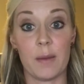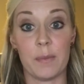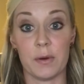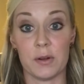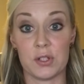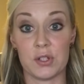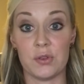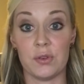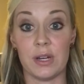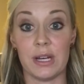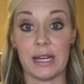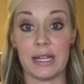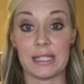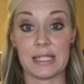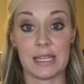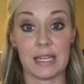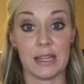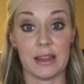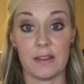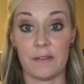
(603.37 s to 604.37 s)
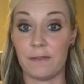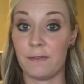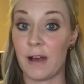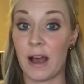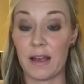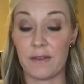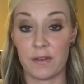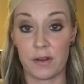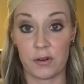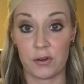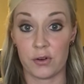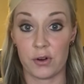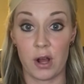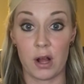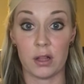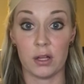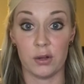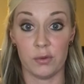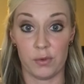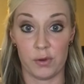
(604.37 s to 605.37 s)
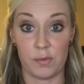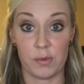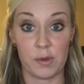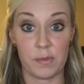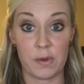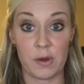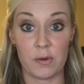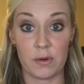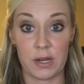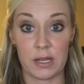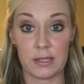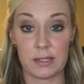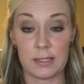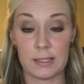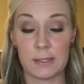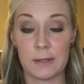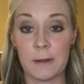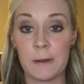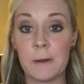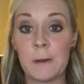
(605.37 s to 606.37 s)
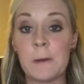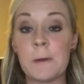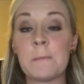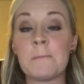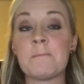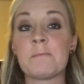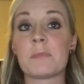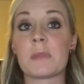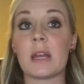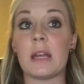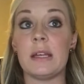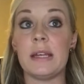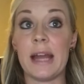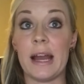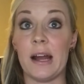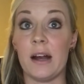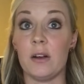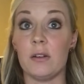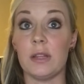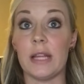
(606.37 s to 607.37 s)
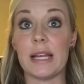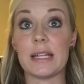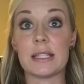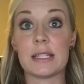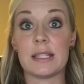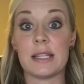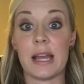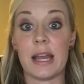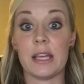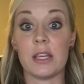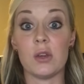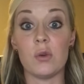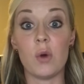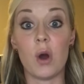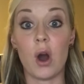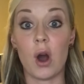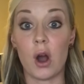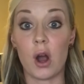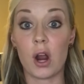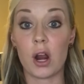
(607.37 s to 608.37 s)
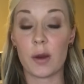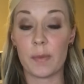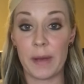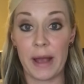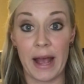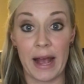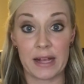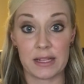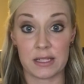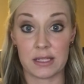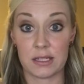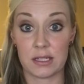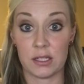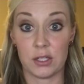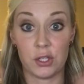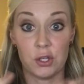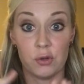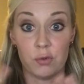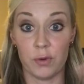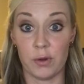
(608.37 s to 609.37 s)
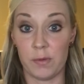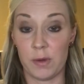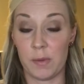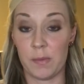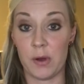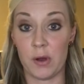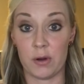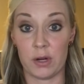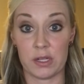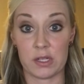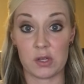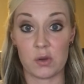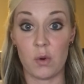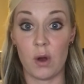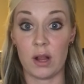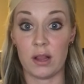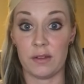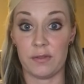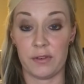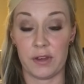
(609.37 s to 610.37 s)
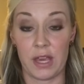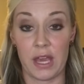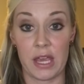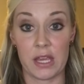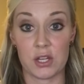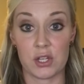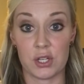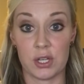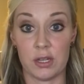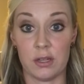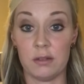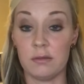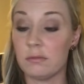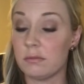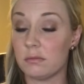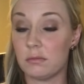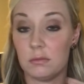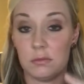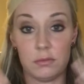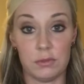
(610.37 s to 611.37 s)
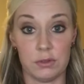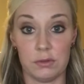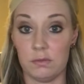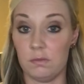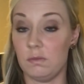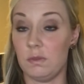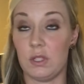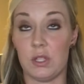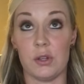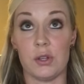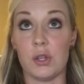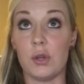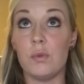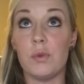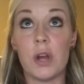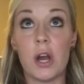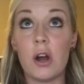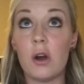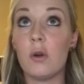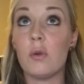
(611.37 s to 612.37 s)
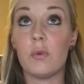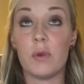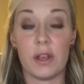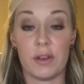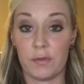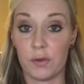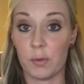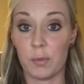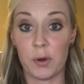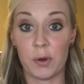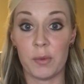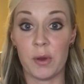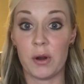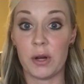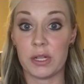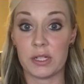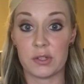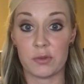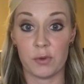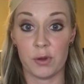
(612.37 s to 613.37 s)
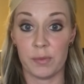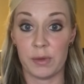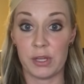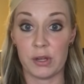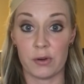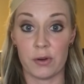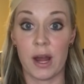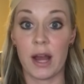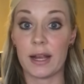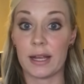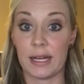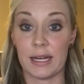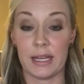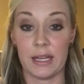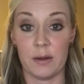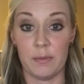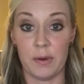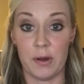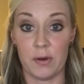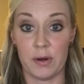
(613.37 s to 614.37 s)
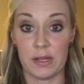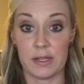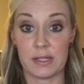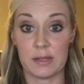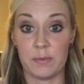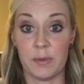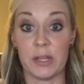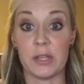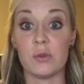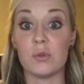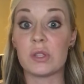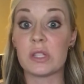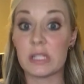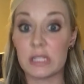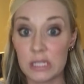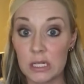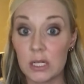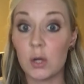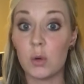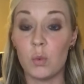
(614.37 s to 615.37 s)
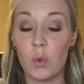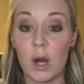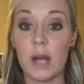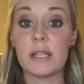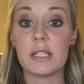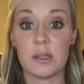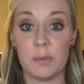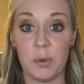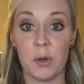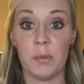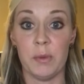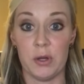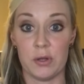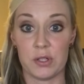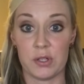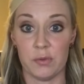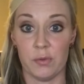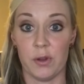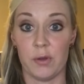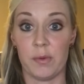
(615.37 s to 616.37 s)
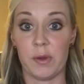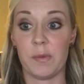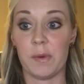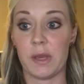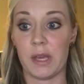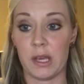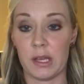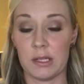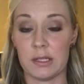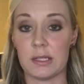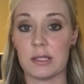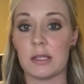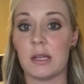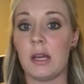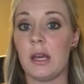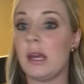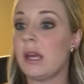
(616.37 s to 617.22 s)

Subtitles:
opportunity to get the $500 Ruby bonus. Now, let's say you are past your Ruby bonus qualification. So you know if you're promoting to Ruby, you're not going to get a bonus, but you still want to promote to Ruby because